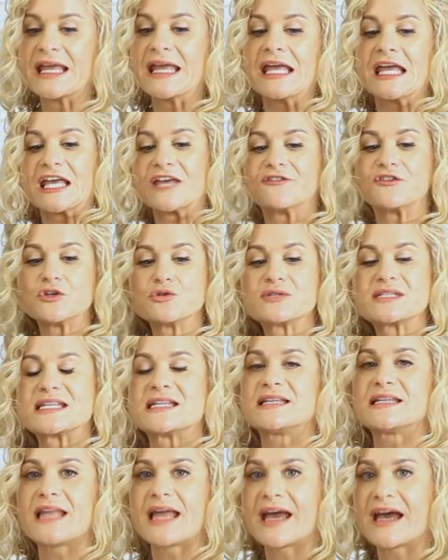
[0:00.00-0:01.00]
If you
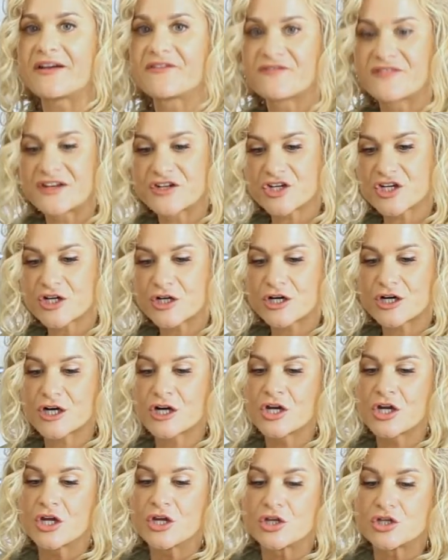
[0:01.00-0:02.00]
didn't have vinegar,
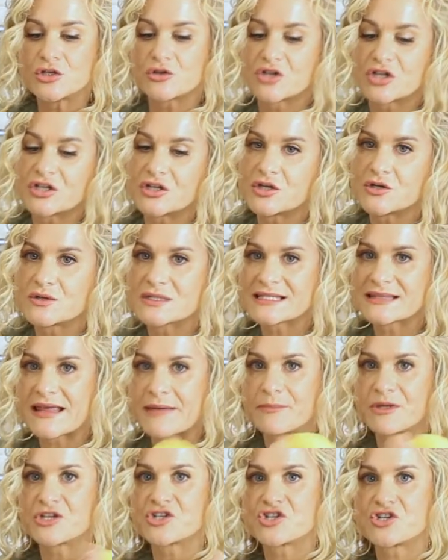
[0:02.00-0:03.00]
you could use
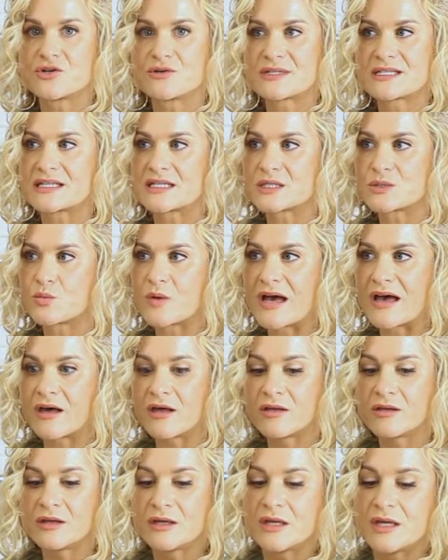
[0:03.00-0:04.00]
lemon juice as
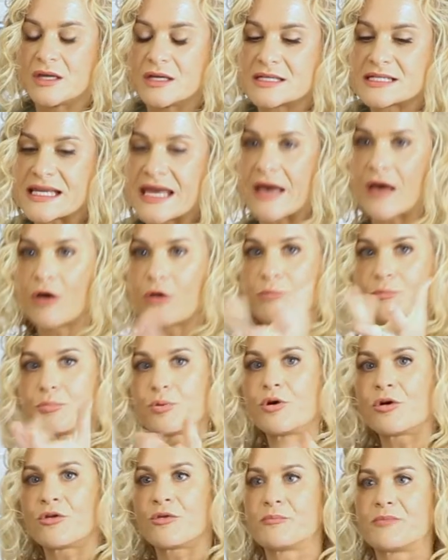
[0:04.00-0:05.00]
well to help
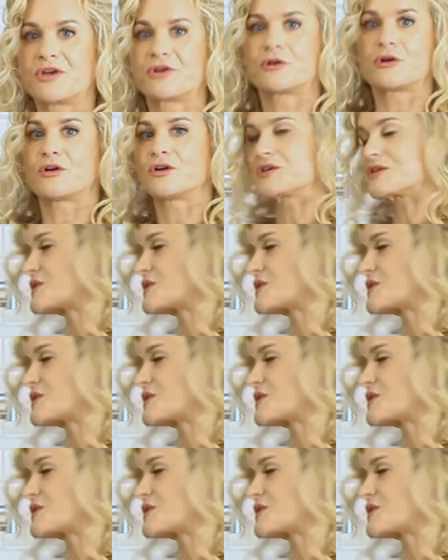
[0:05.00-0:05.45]
pull minerals.